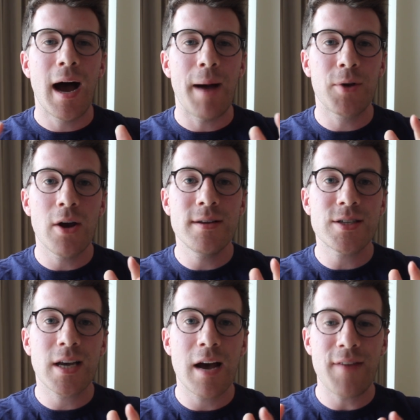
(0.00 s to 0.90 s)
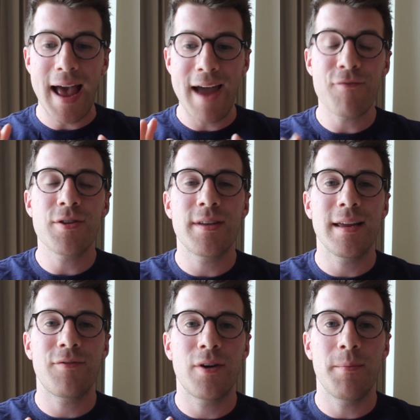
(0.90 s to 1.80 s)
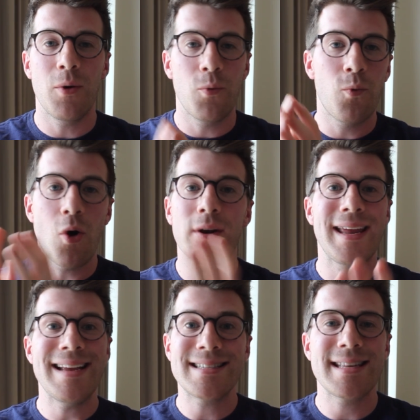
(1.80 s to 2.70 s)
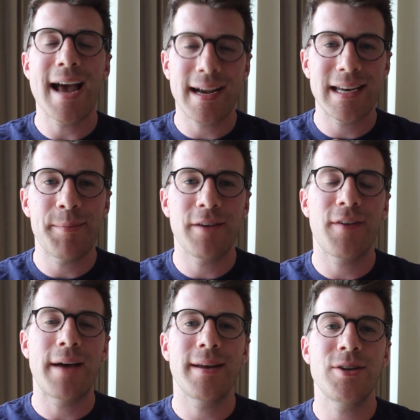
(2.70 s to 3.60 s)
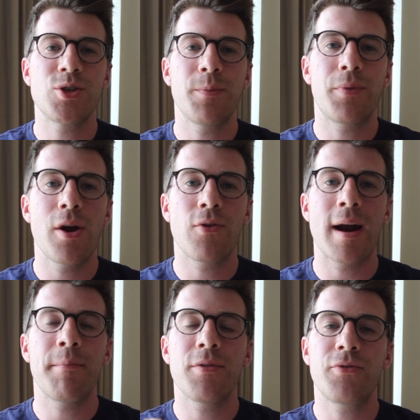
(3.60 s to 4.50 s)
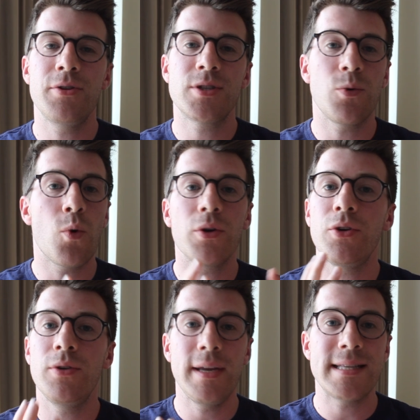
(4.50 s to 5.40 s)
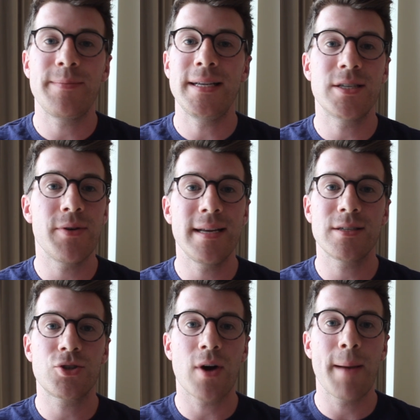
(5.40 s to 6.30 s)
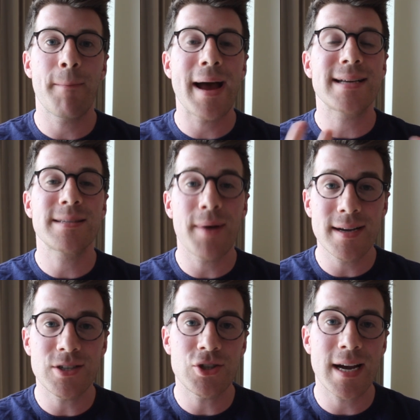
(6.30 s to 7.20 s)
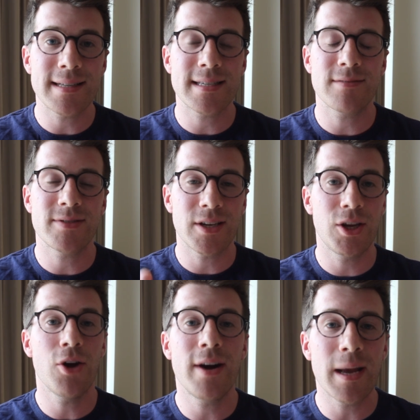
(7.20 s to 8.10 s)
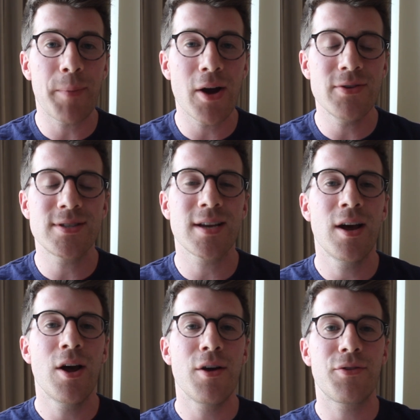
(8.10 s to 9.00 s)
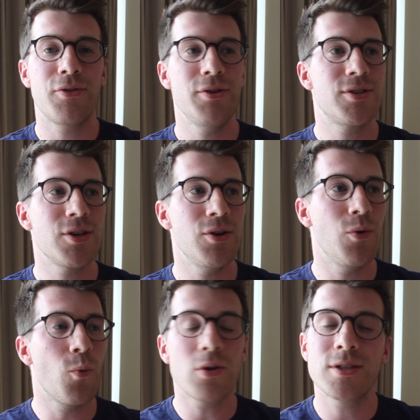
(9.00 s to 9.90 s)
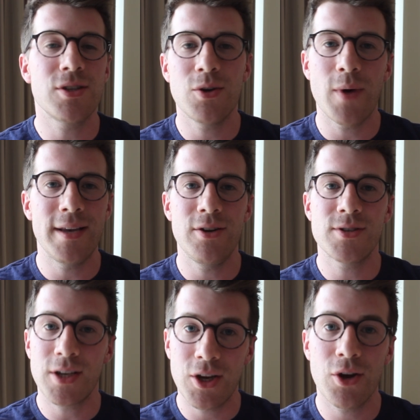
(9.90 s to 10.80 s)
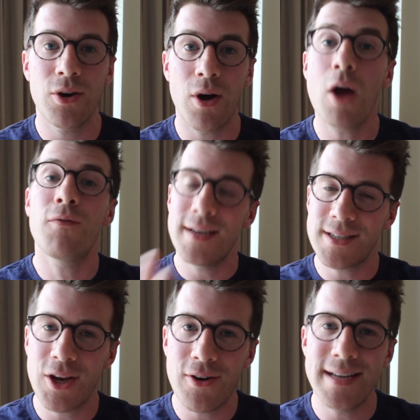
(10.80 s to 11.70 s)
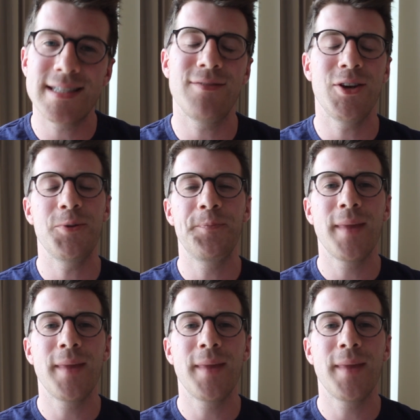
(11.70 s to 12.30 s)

I'm going to cover everything from what is the Academic Foundation Programme through to what you need to be doing to try and maximise your chances of securing a post, through to what to do when you hopefully secure an interview.